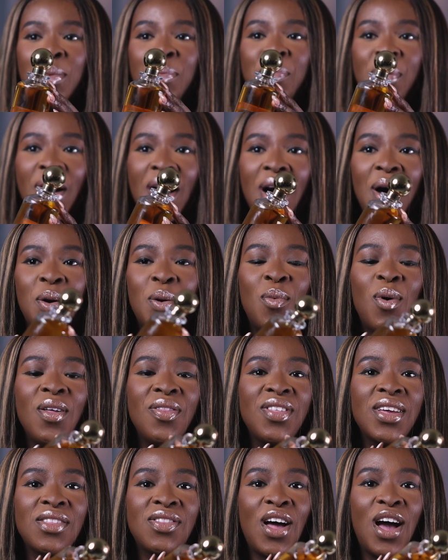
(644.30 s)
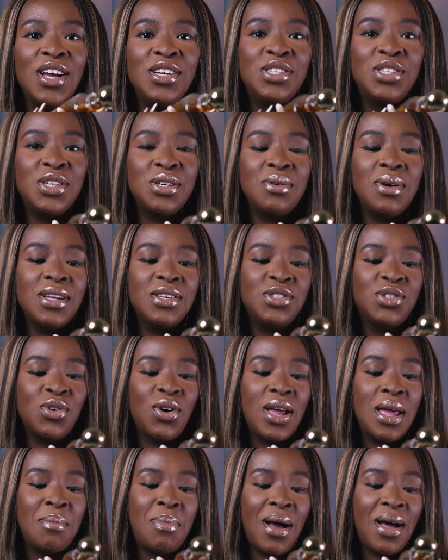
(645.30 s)
But one thing that I do
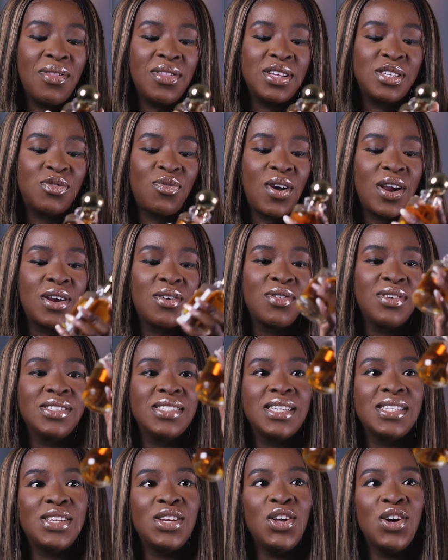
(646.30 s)
enjoy about this fragrance is,